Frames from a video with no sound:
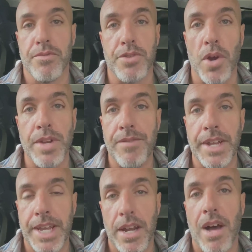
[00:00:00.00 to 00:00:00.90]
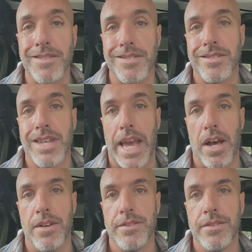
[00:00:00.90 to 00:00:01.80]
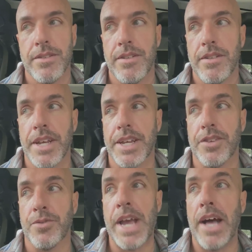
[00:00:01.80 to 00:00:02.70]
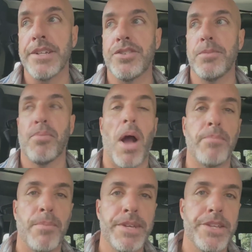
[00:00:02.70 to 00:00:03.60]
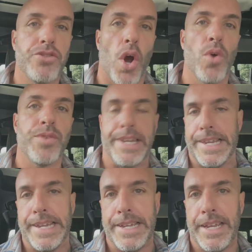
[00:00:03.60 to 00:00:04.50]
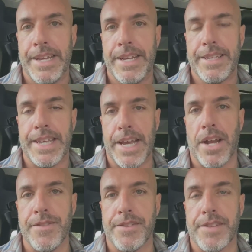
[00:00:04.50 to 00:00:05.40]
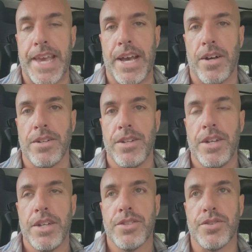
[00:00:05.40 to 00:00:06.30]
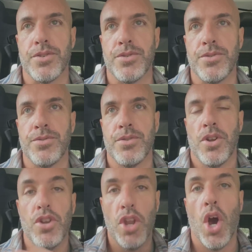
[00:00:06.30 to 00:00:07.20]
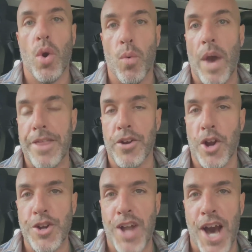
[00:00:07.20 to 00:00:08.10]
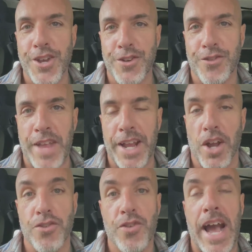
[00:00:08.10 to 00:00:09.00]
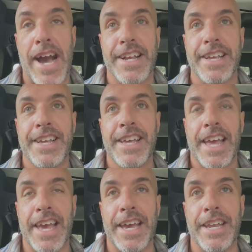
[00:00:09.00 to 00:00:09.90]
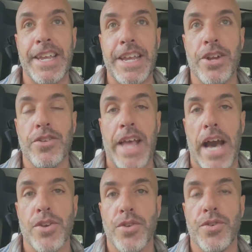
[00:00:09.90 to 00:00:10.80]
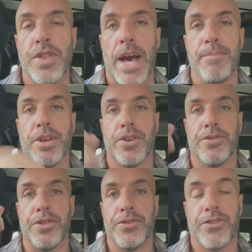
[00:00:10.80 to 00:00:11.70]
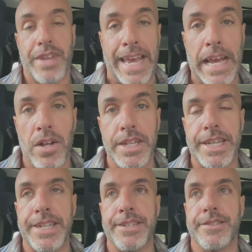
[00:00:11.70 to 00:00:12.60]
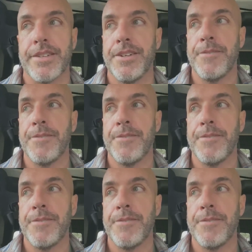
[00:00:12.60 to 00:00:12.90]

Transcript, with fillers: don't even get on the scale. Like, because the reality is you probably don't need to get on the scale to know whether or not you're staying on track. And here's how you do that because the scale is